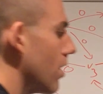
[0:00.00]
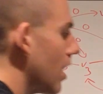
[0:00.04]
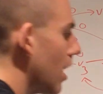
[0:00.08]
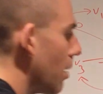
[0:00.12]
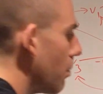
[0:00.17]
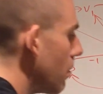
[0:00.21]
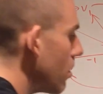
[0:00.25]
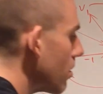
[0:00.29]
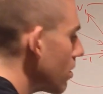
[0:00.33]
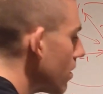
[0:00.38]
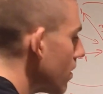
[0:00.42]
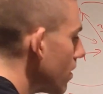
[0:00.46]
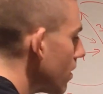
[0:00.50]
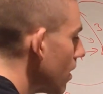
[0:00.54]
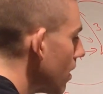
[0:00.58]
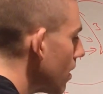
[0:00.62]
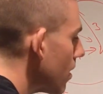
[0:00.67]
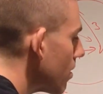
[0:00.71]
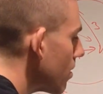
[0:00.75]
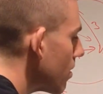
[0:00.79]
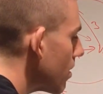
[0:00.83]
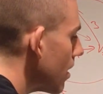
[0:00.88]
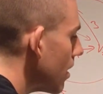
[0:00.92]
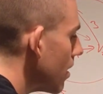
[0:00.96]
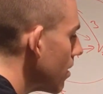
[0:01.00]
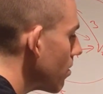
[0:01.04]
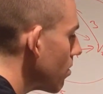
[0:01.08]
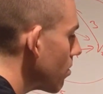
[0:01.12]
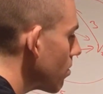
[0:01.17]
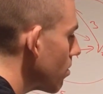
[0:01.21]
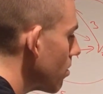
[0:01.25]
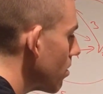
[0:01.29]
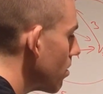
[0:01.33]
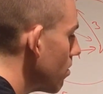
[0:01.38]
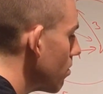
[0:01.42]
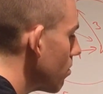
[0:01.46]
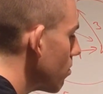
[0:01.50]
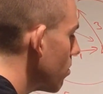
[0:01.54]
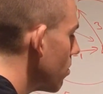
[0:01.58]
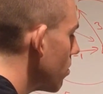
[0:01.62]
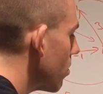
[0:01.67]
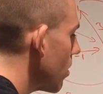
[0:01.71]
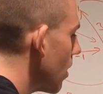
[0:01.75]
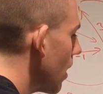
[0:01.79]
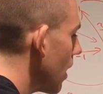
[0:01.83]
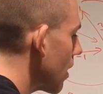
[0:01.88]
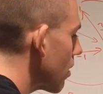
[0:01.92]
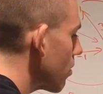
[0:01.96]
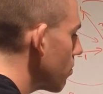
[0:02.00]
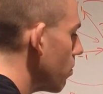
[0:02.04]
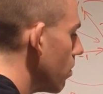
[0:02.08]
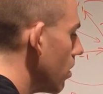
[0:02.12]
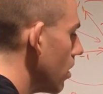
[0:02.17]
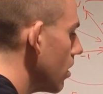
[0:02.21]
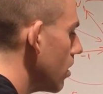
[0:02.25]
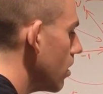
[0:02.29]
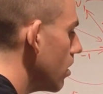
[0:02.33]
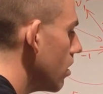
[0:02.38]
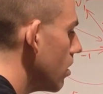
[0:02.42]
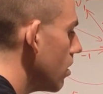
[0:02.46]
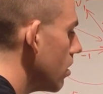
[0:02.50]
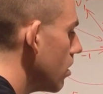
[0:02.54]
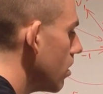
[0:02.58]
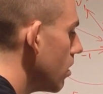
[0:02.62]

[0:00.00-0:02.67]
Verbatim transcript: then that means that this is your solution to x1,